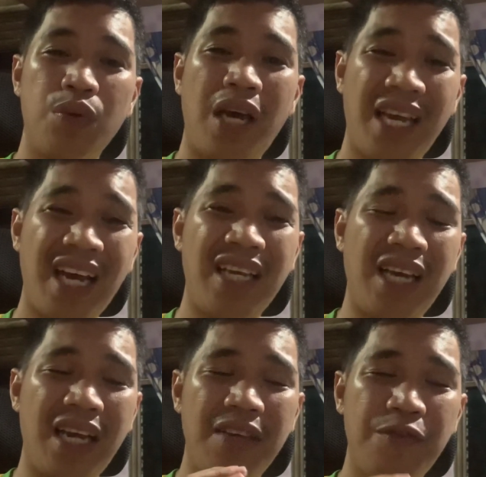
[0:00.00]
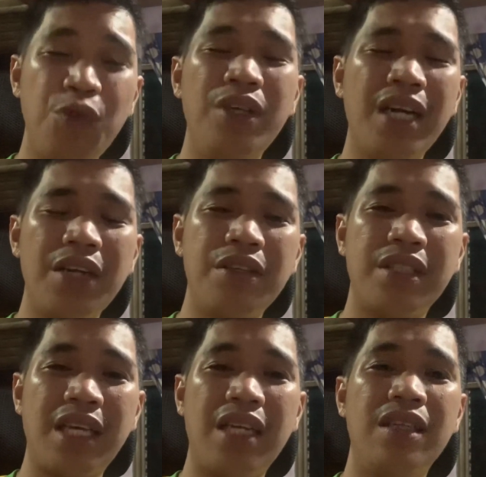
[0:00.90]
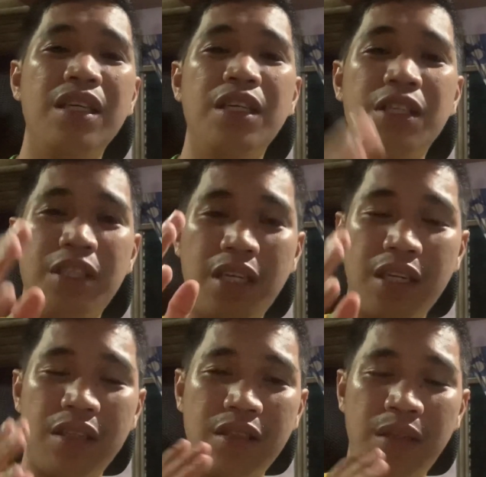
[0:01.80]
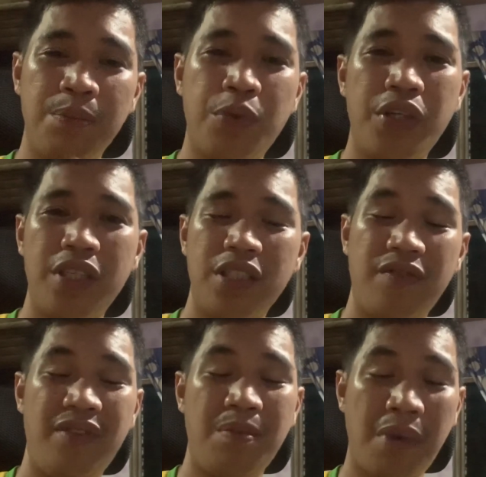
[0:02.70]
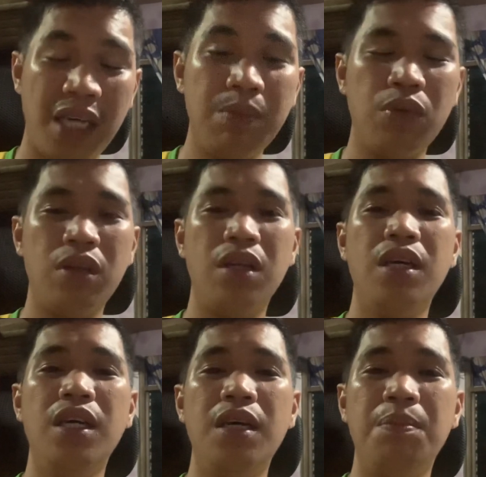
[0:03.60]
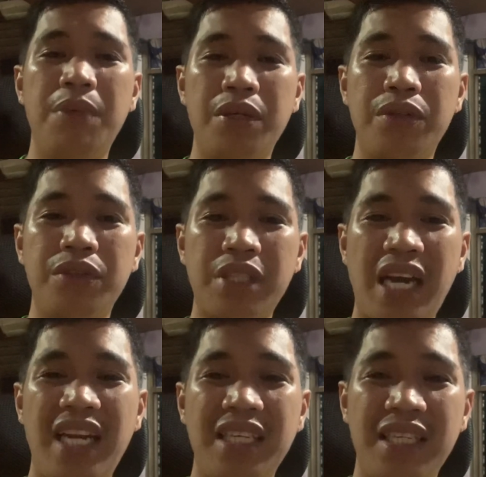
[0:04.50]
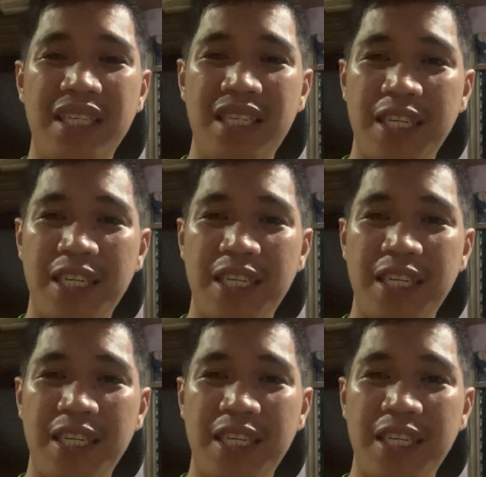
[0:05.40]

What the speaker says: I fully understand the importance of the Bible. Pero, sayang lang,